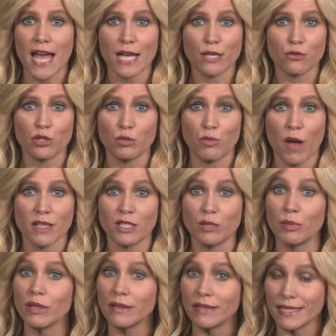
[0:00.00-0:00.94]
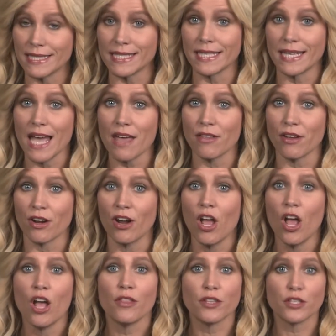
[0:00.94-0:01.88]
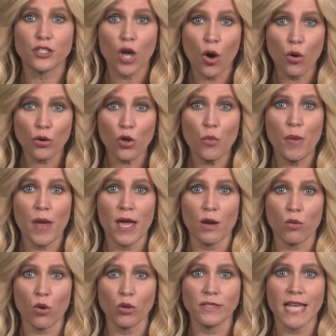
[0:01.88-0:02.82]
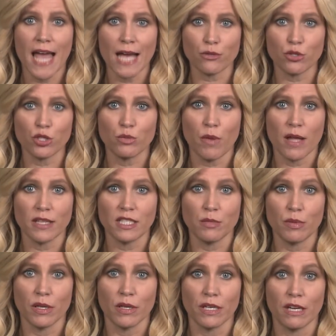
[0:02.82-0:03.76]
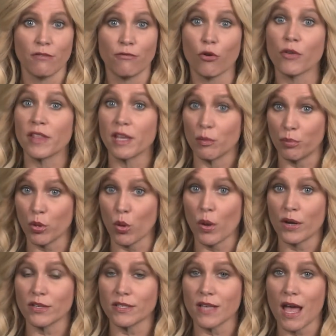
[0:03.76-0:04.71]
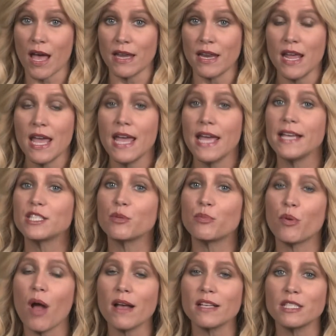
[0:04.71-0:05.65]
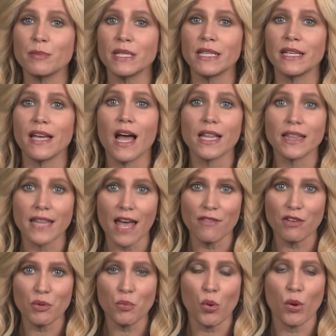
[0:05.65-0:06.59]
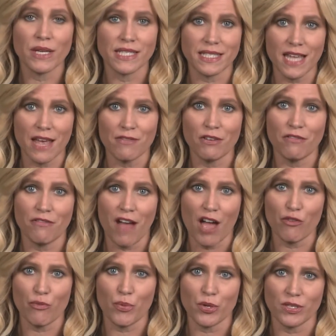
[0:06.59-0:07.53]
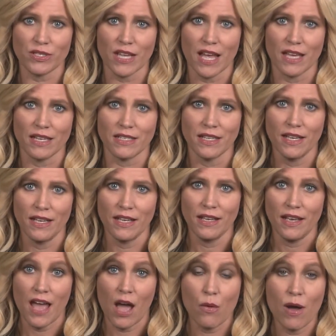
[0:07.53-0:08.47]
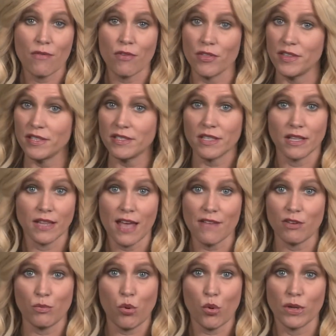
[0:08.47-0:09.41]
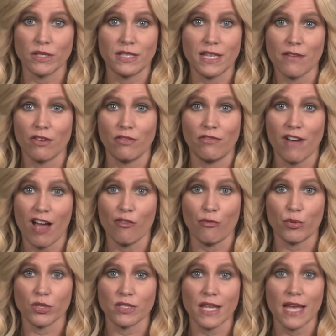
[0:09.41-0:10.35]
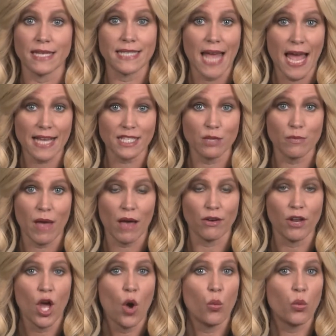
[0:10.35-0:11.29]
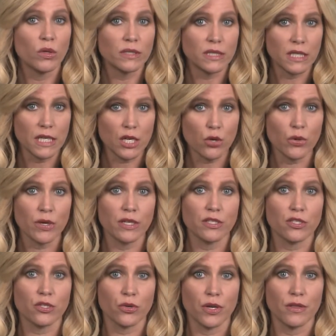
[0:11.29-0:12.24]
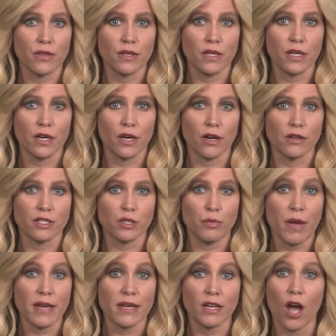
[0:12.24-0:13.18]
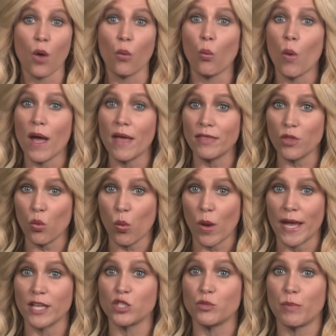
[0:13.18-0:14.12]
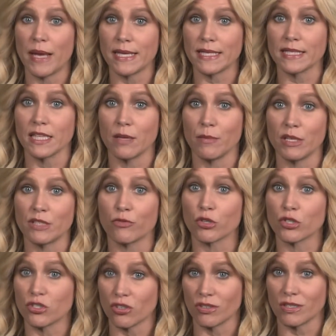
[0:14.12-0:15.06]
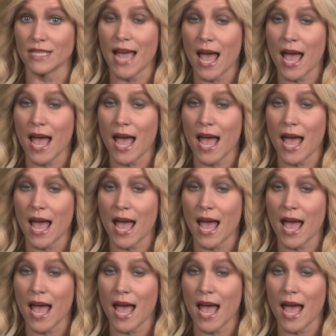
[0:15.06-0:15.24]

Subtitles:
tax responsibilities together, the total payroll tax responsibility for the employer side is approximately 11.75%. However, this 11.75% tax amount will decrease during the year depending on when the wage-based limits for certain